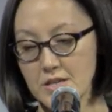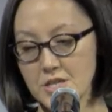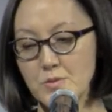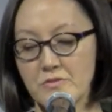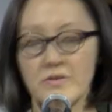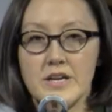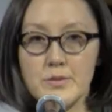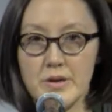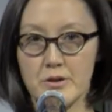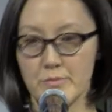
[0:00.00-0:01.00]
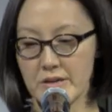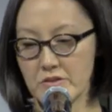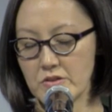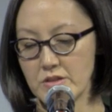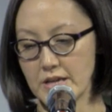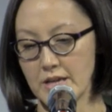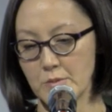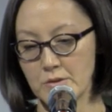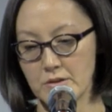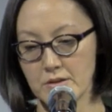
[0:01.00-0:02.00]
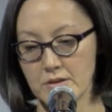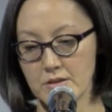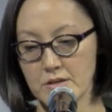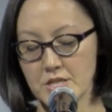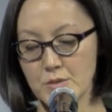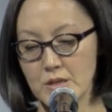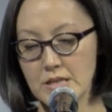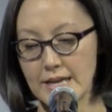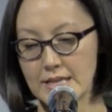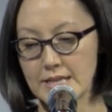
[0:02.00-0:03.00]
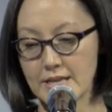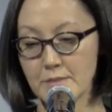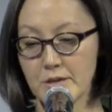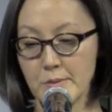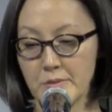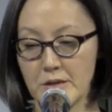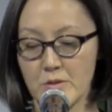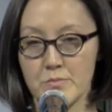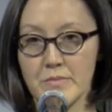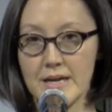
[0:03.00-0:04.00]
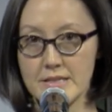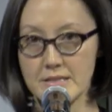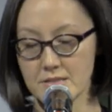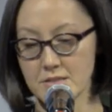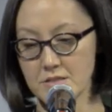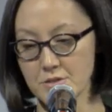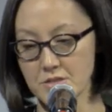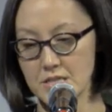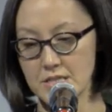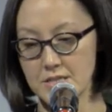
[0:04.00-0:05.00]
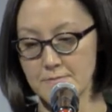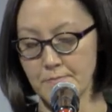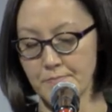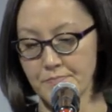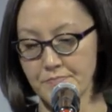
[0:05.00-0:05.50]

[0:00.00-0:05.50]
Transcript: She would find a better method than the hammer, and she would gladly keep company with malice until she did.